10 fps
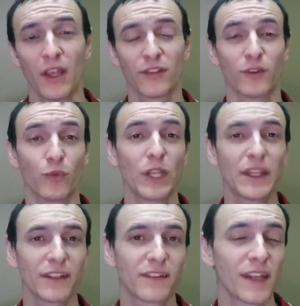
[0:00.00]
So
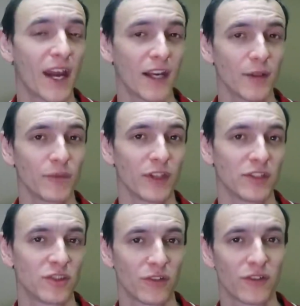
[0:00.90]
relist the items.
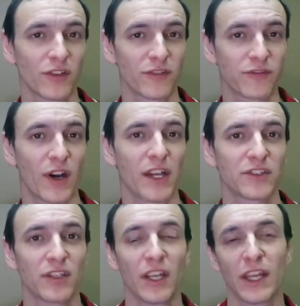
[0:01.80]
It shows that they're
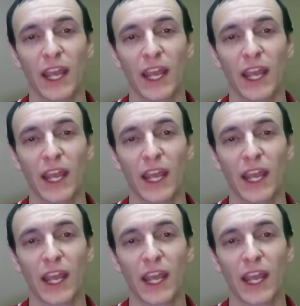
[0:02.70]
fresh